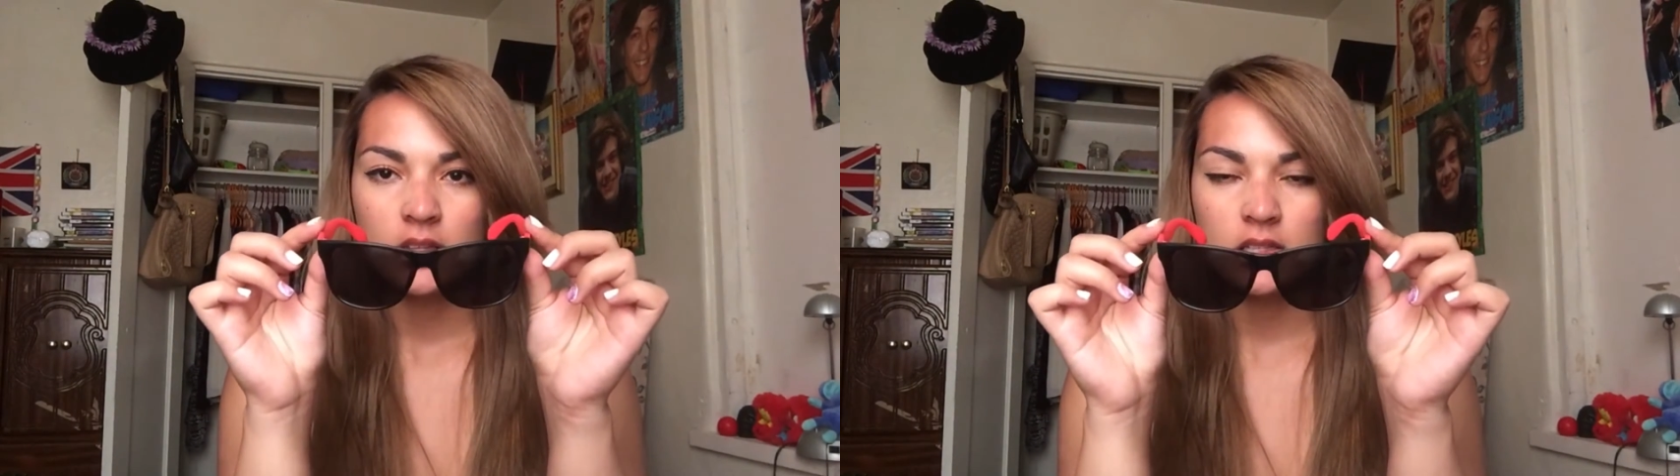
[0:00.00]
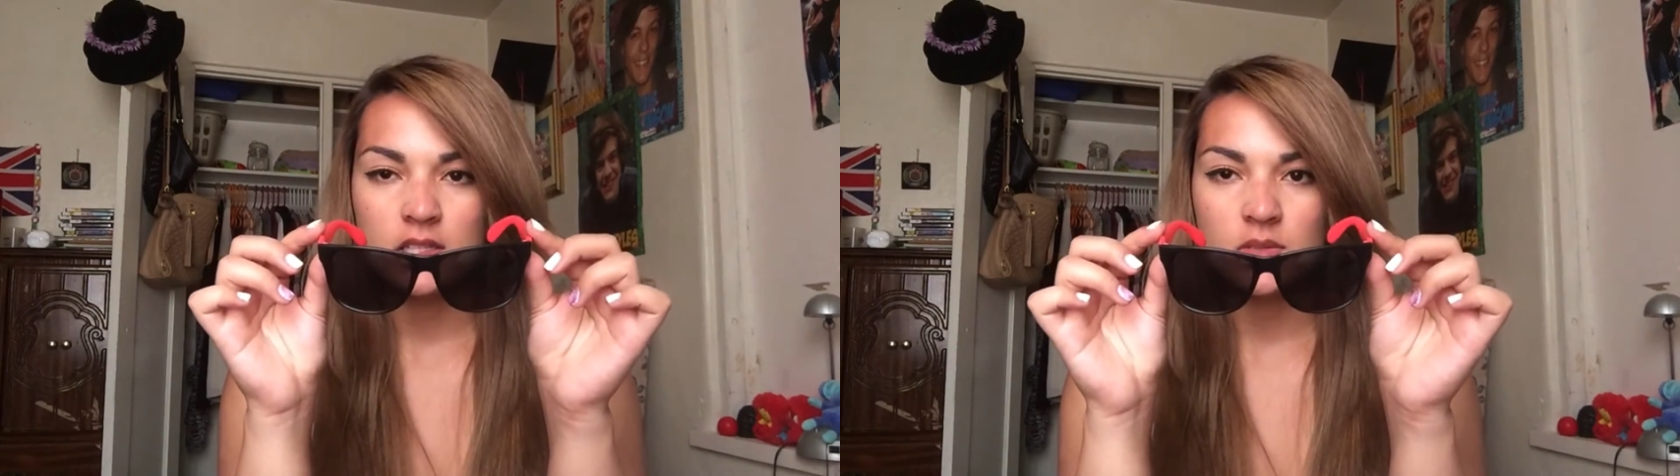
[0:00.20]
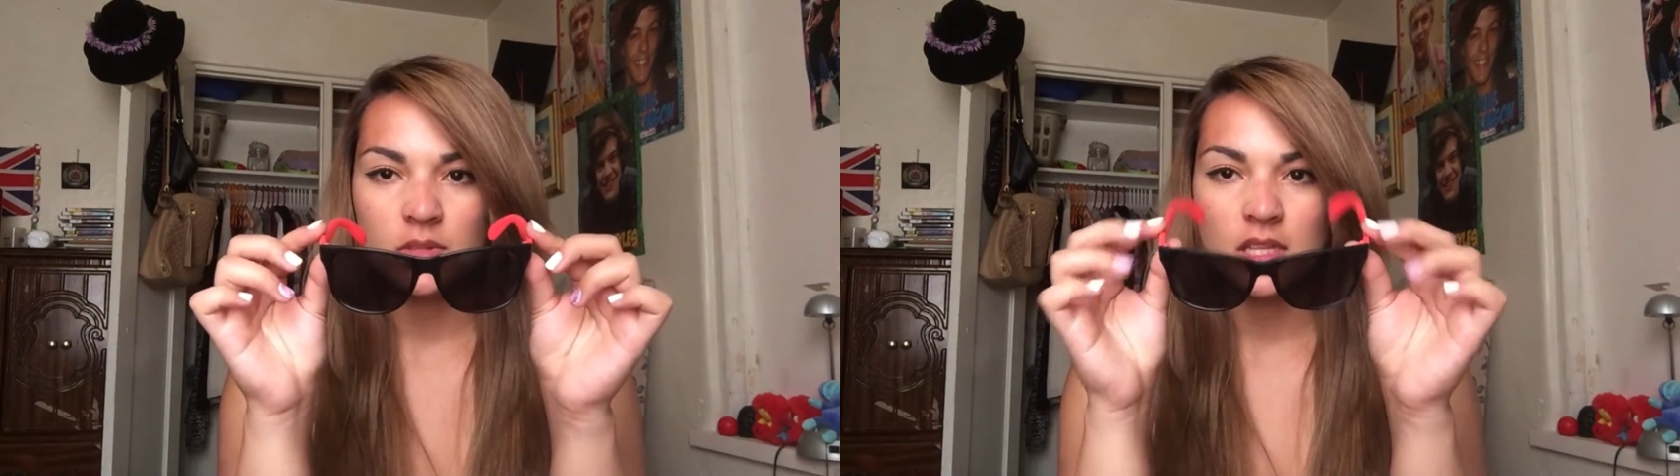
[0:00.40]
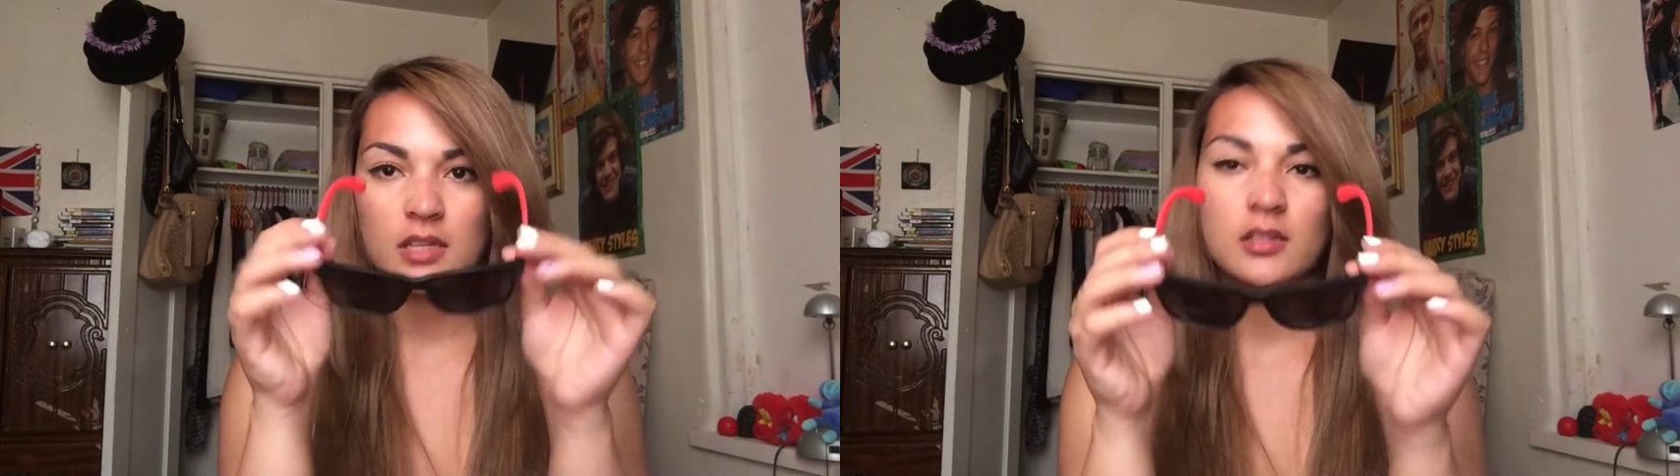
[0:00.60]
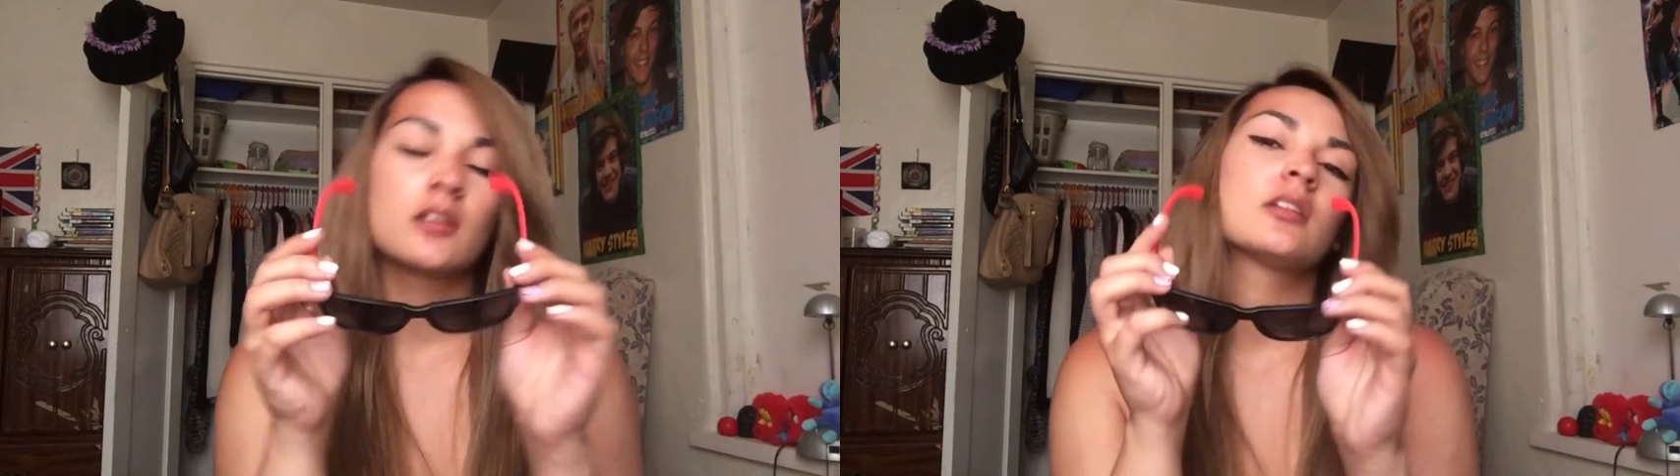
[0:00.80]
This is what
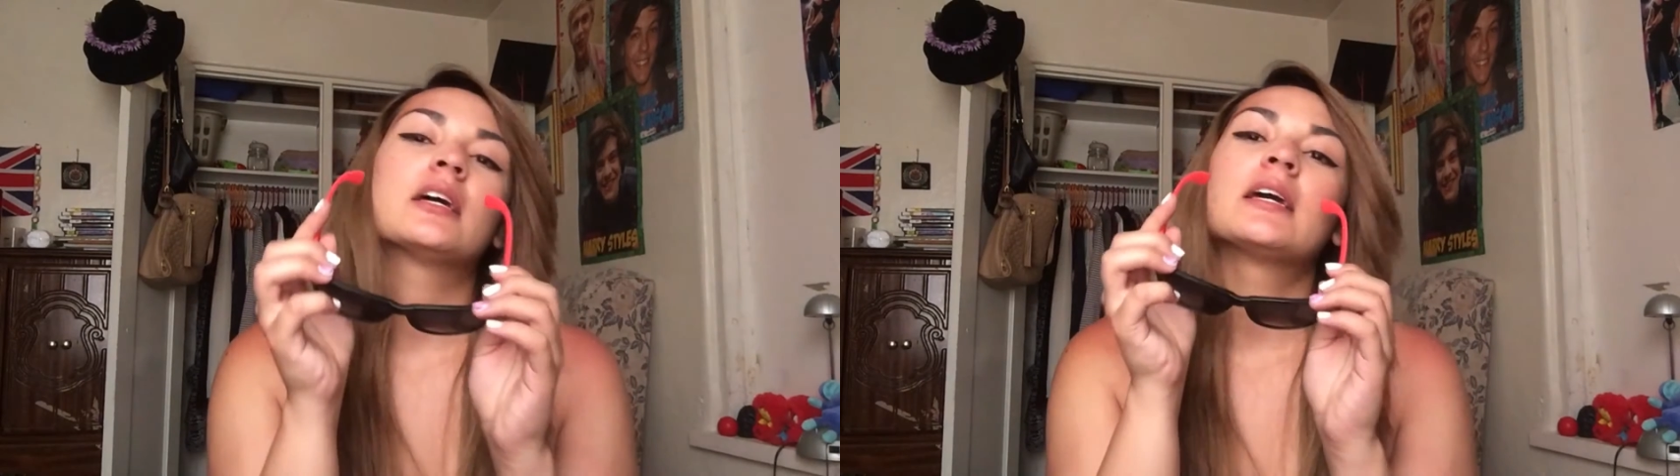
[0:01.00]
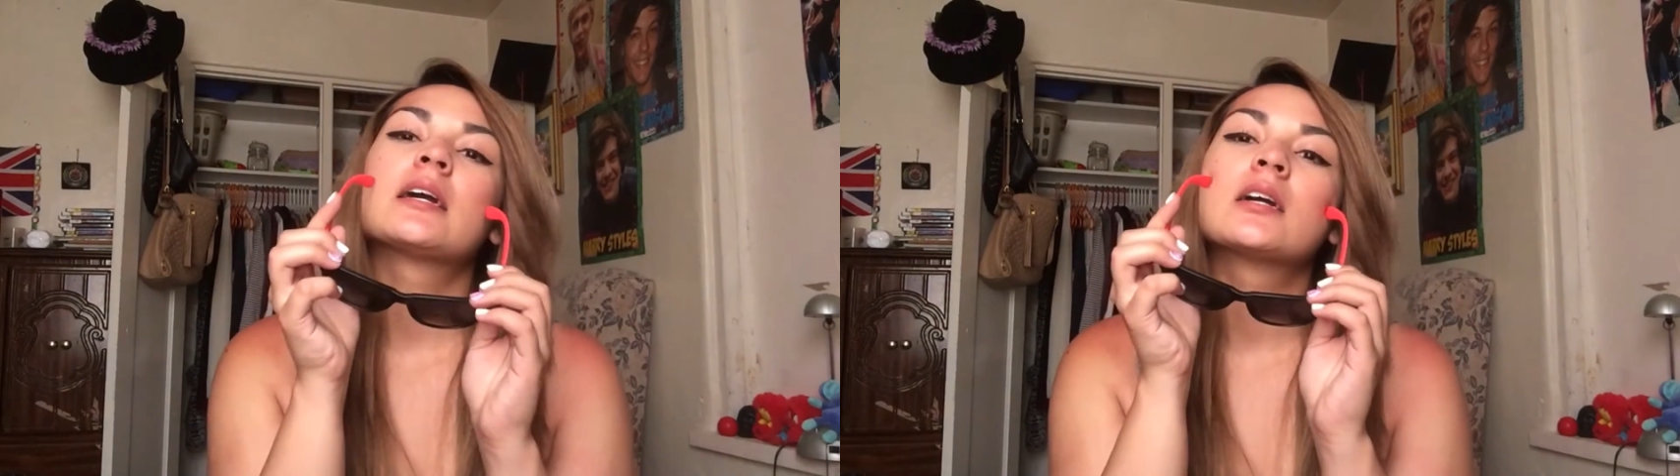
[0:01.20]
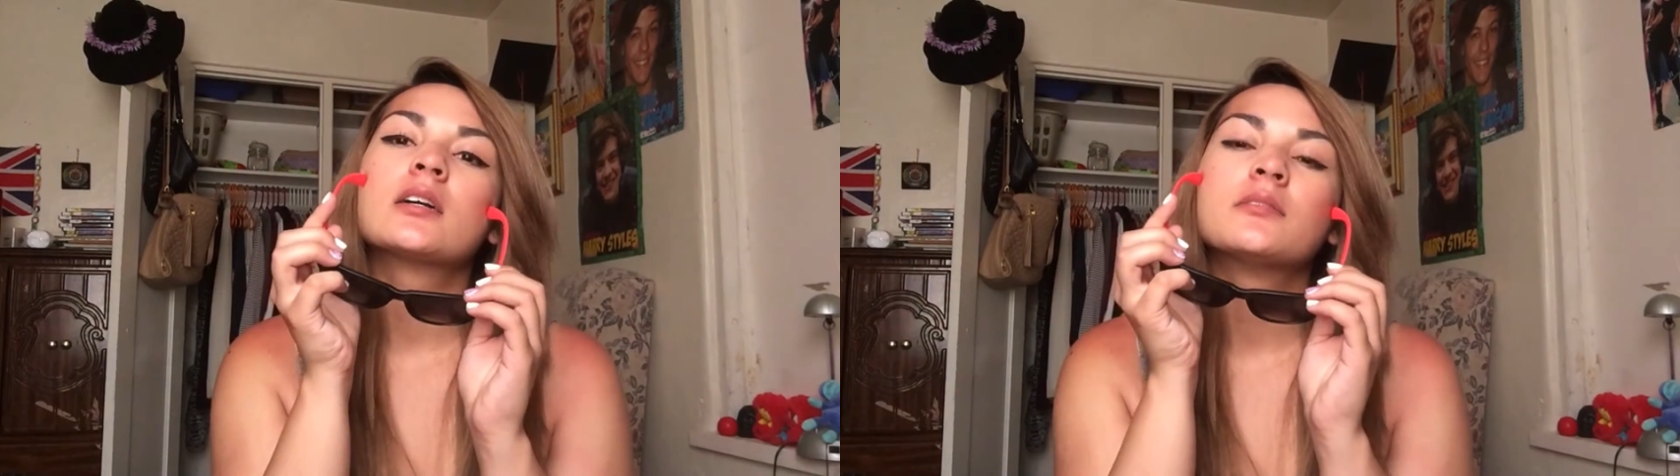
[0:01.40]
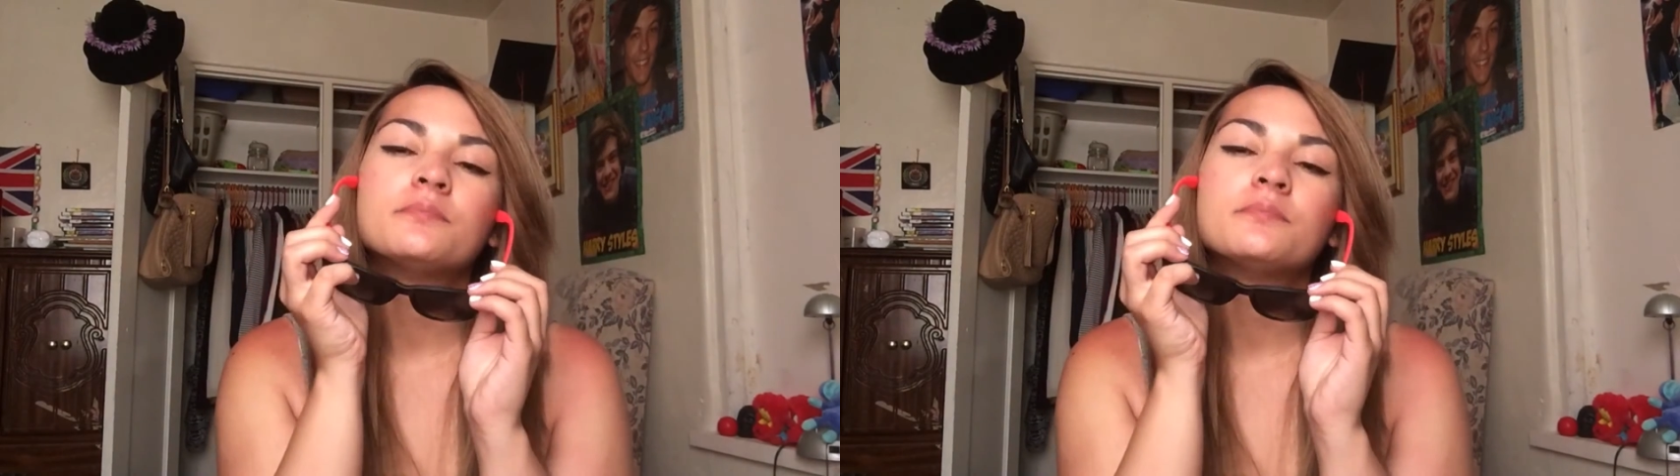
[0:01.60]
they look like.